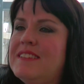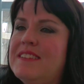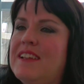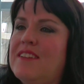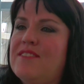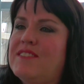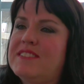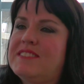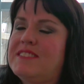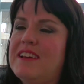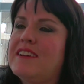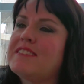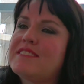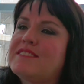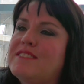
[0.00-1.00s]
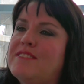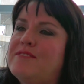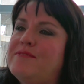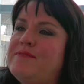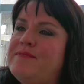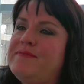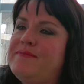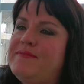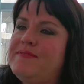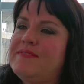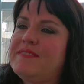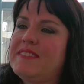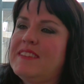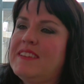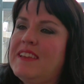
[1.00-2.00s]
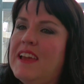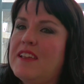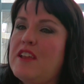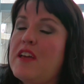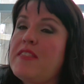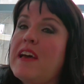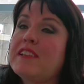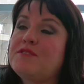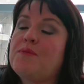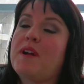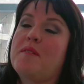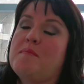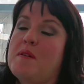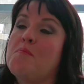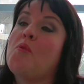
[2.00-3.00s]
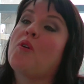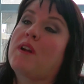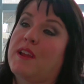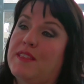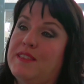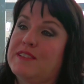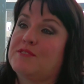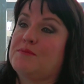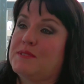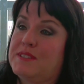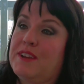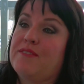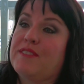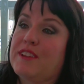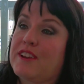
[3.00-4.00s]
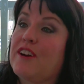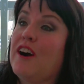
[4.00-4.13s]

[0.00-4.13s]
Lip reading: None of it stuck, so. And that's where I met more atheists, was definitely in